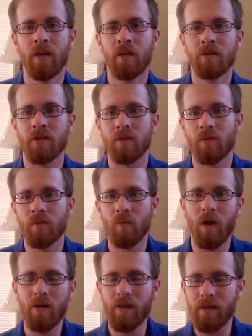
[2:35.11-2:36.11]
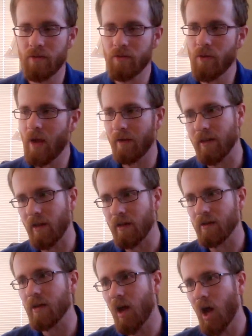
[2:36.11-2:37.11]
So while they do have a
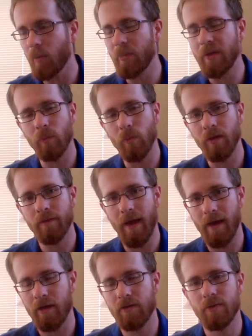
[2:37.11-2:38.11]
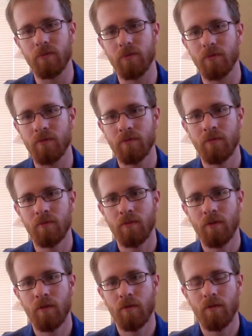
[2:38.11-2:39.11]
lot in common with actual
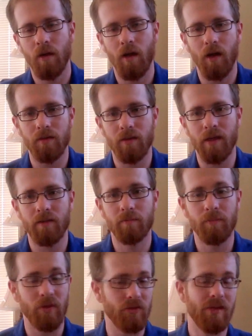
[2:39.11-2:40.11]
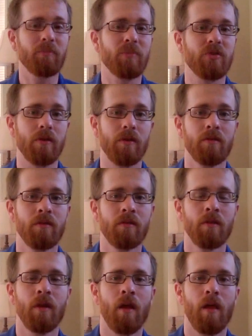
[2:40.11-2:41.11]
like perception,
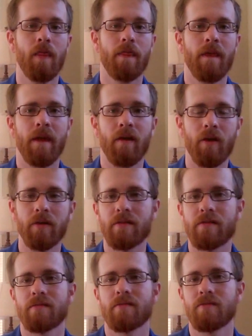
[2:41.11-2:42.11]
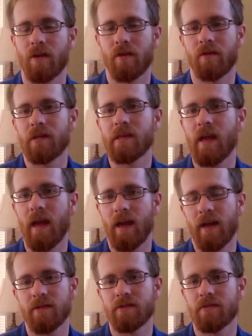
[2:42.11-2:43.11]
they aren't generally
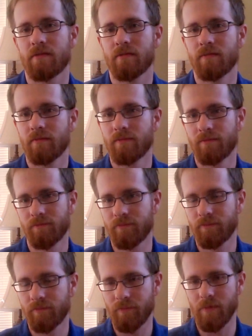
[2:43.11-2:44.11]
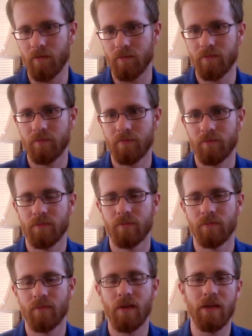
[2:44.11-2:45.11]
as, you know,
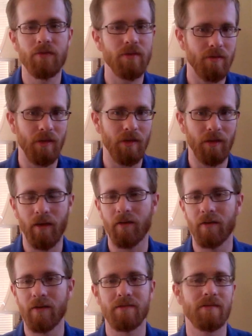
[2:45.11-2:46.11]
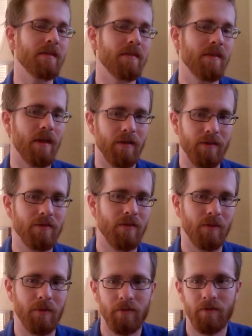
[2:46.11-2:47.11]
interesting. They aren't as detailed, and so on.